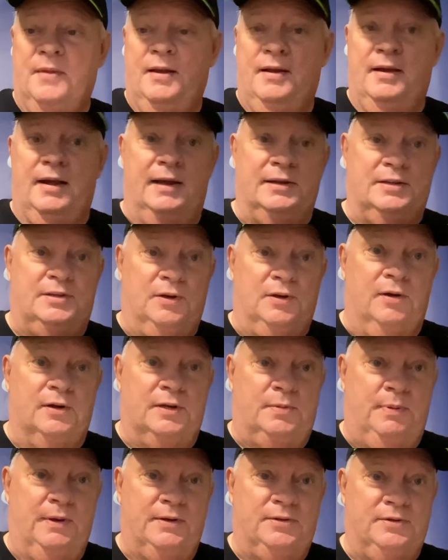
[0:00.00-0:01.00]
as
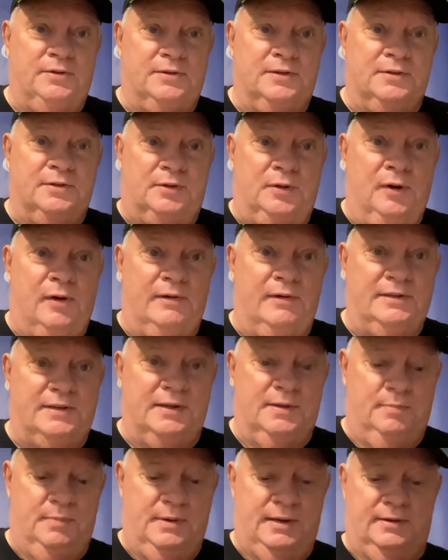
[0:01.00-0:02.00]
songs, pictures, and stories
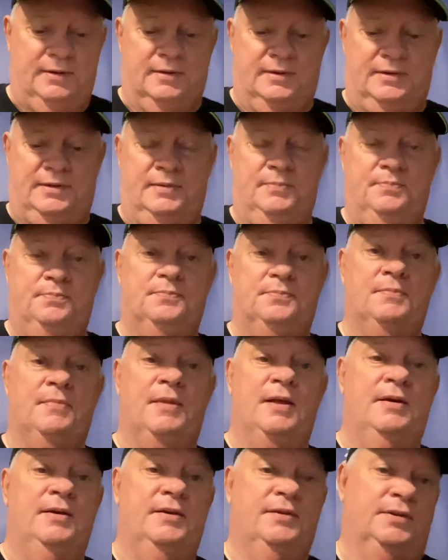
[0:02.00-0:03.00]
of the Beatles.
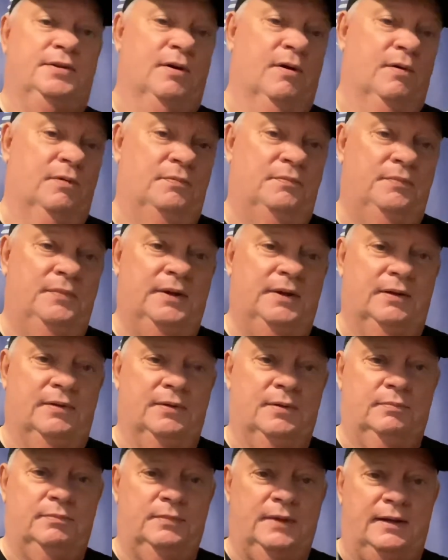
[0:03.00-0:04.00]
So,
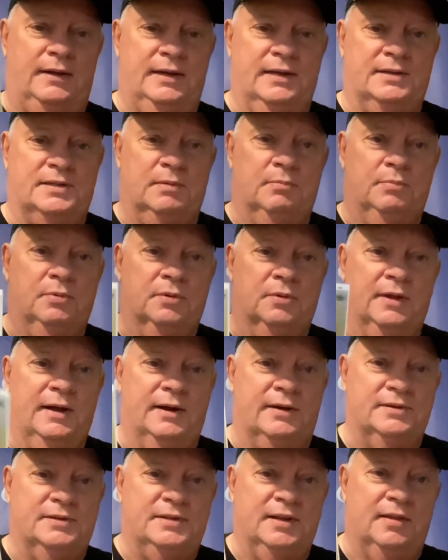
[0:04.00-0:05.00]
I guess the
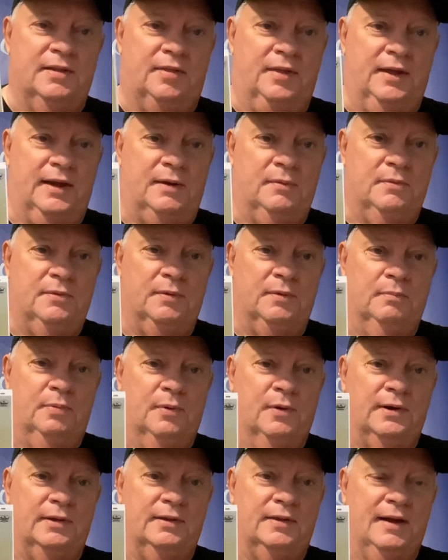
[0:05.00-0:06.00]
bootleggers didn't think it was
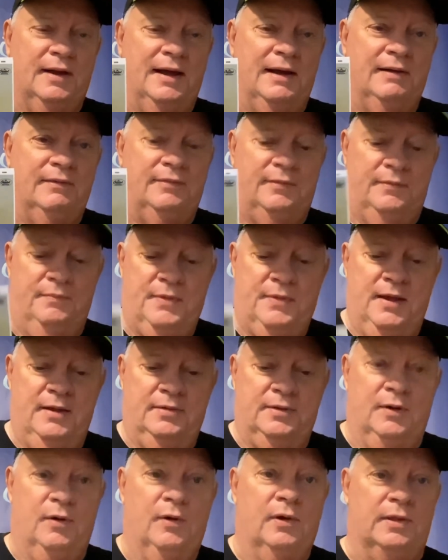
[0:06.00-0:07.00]
important to have
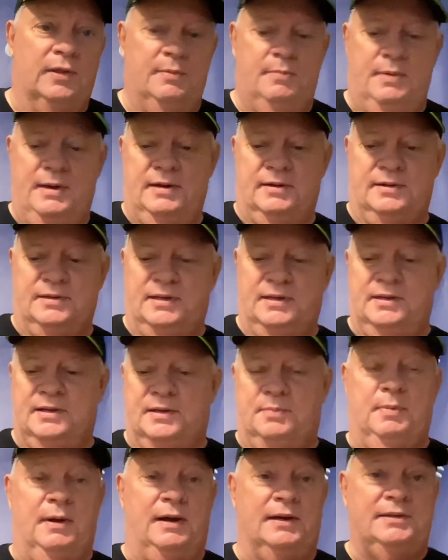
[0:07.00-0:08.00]
the early Beatles in
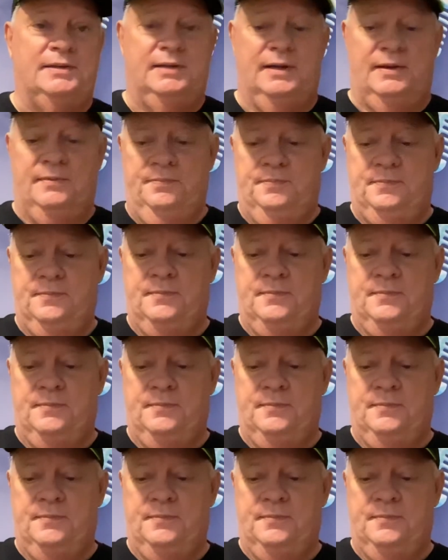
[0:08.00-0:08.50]
this box set.